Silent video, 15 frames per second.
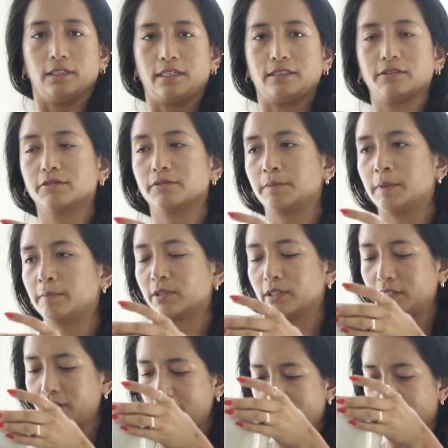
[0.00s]
I don't
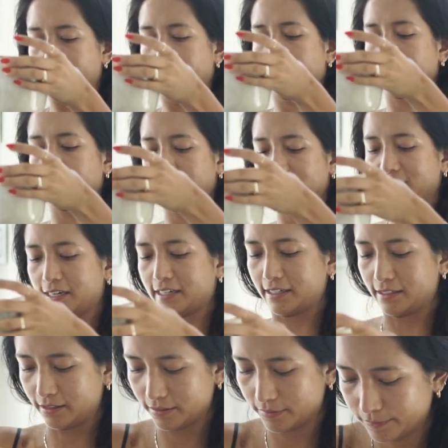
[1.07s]
remember the name. 1 second.